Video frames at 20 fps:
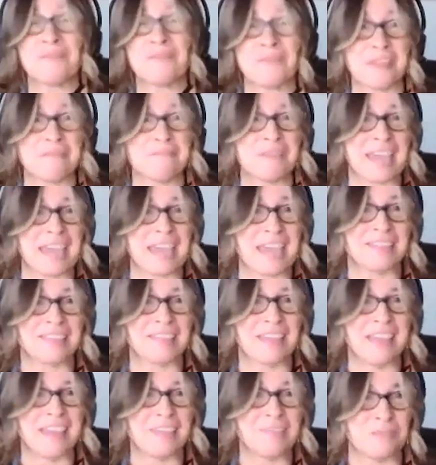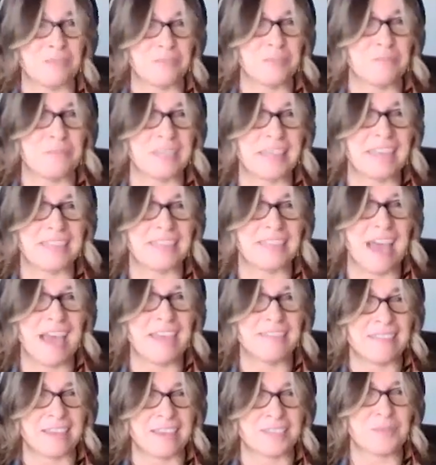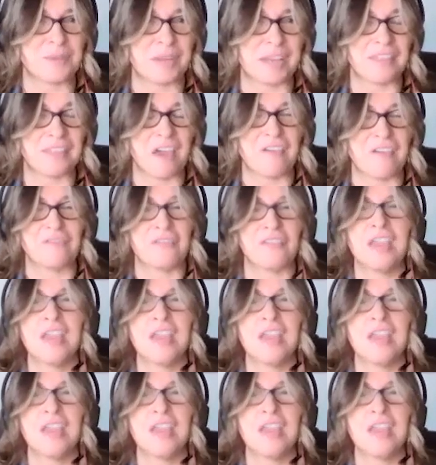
fill up my gas tank, do something like that. That's what I love.